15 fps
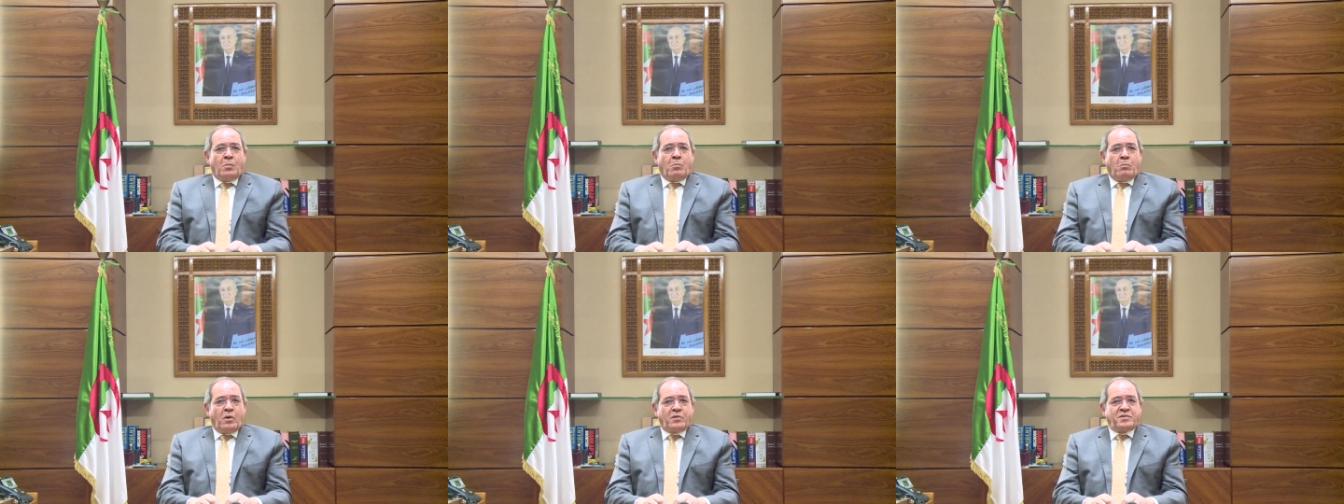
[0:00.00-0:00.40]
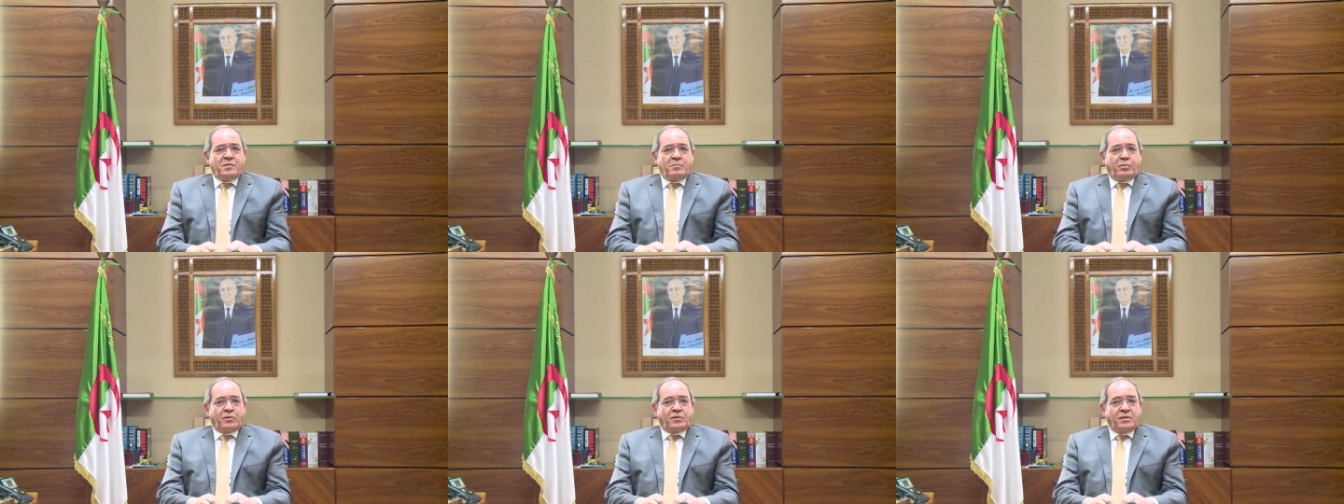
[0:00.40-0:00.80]
Most
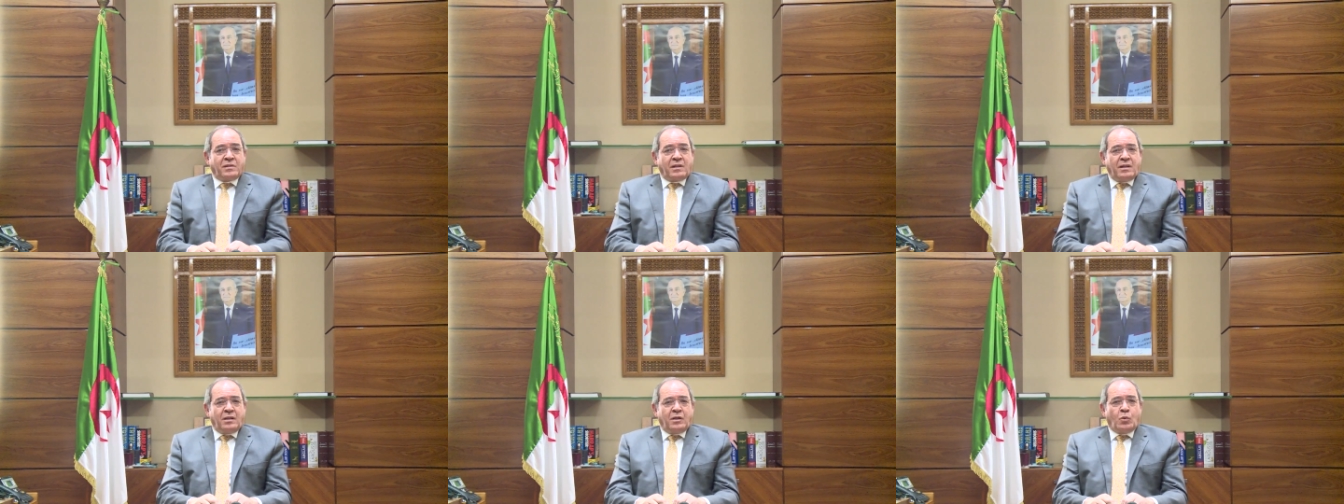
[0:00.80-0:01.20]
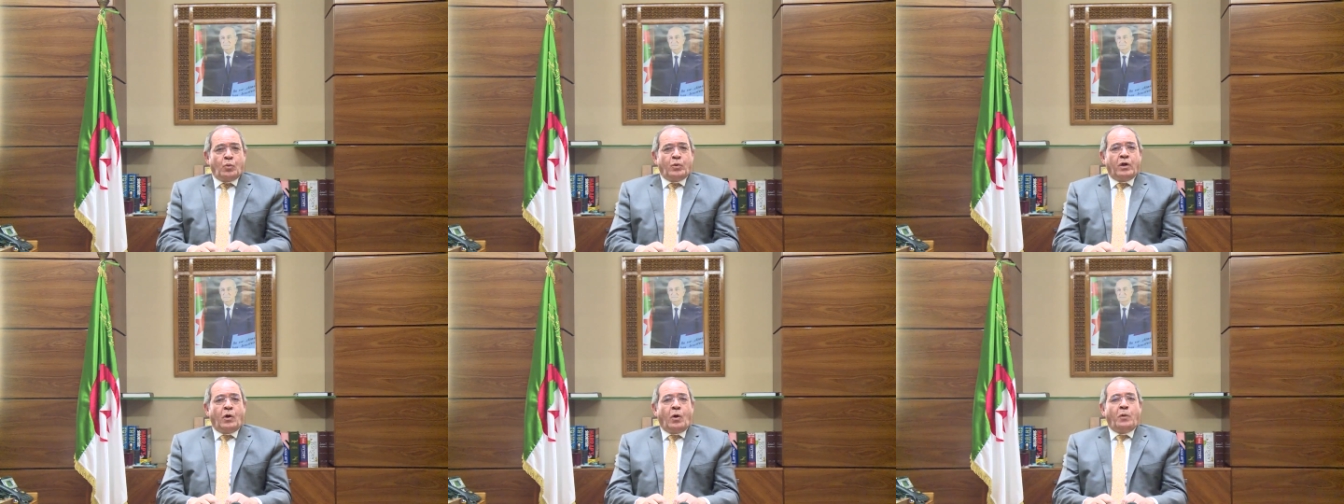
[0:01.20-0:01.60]
importantly,
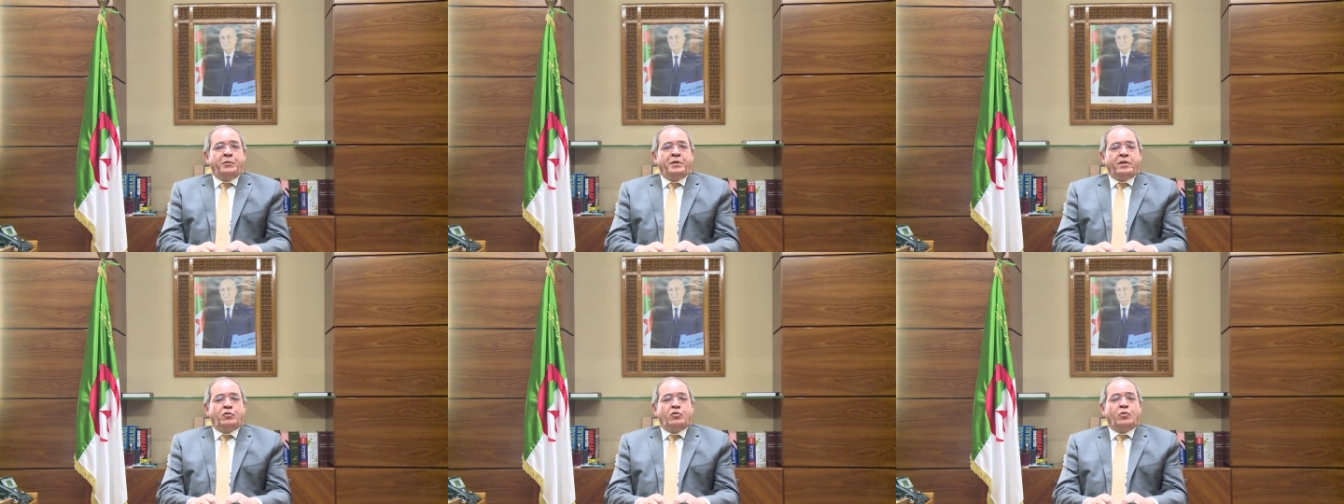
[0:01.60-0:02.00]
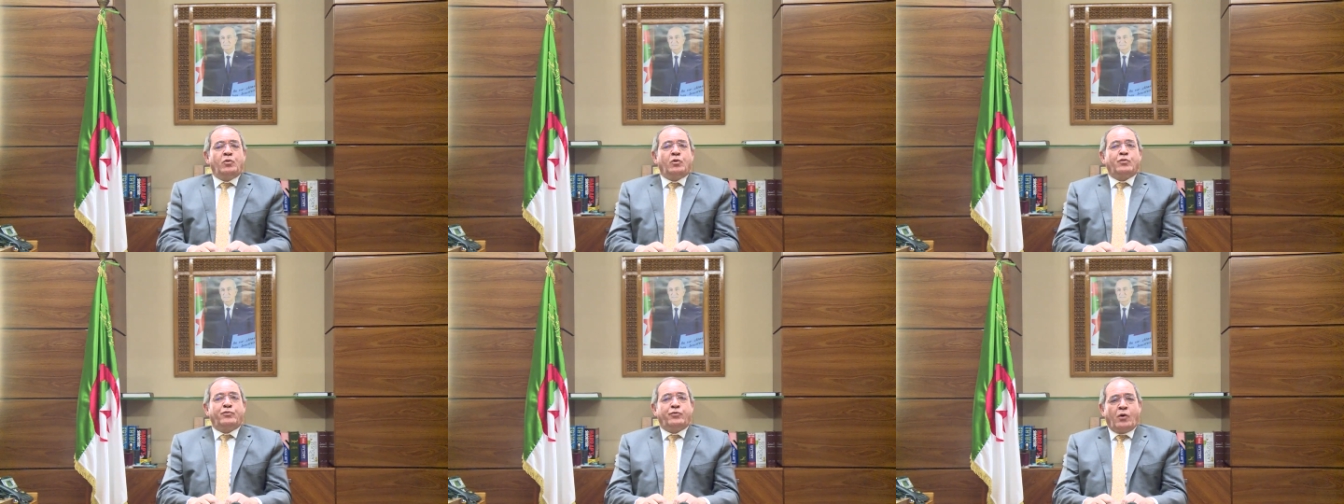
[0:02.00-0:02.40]
we all need to
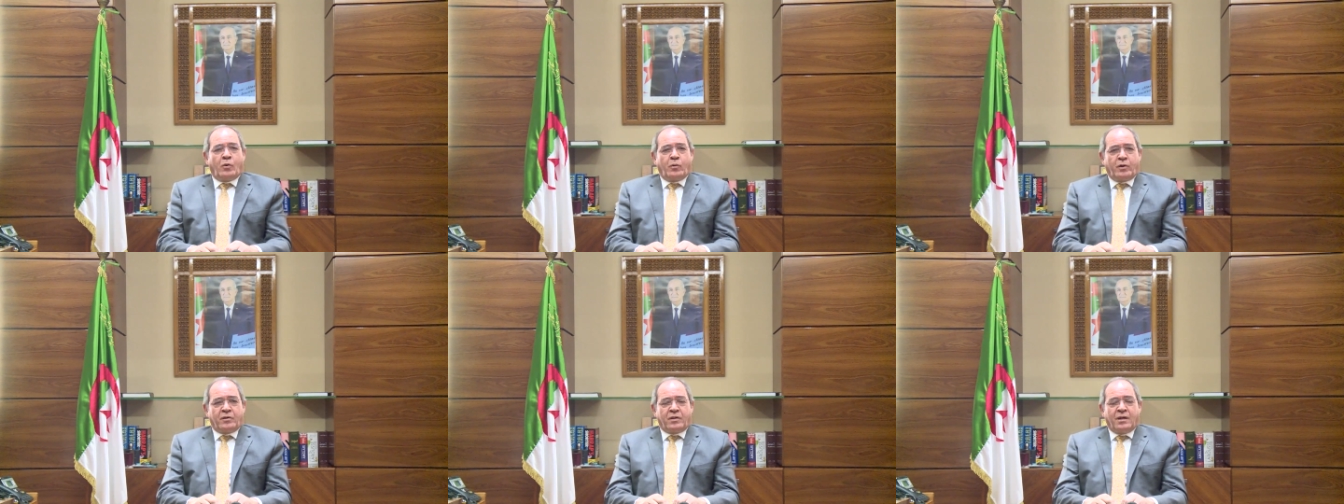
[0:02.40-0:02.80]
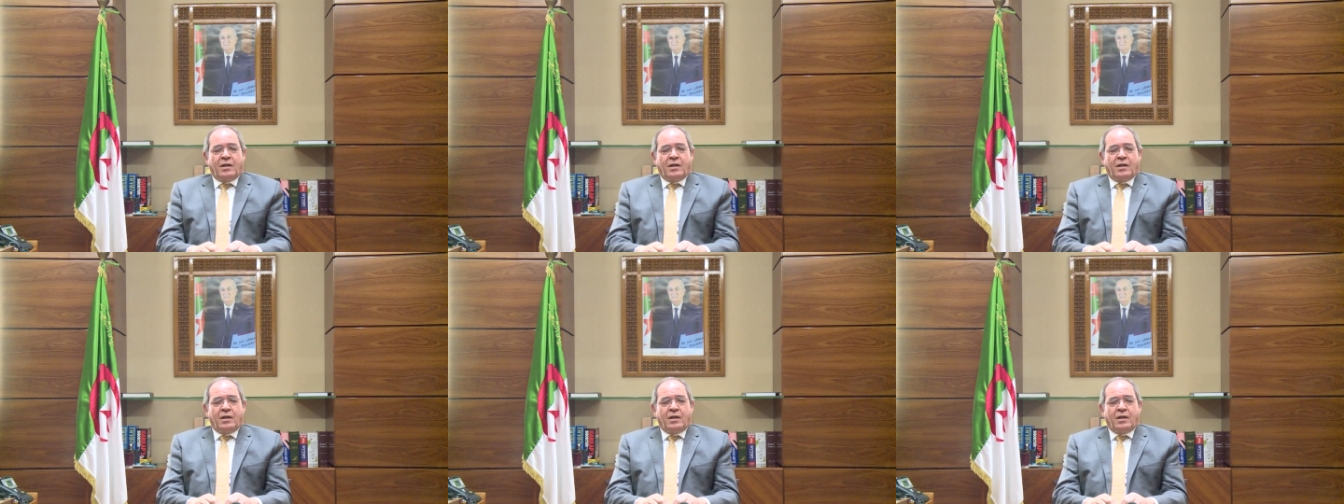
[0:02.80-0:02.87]
look forward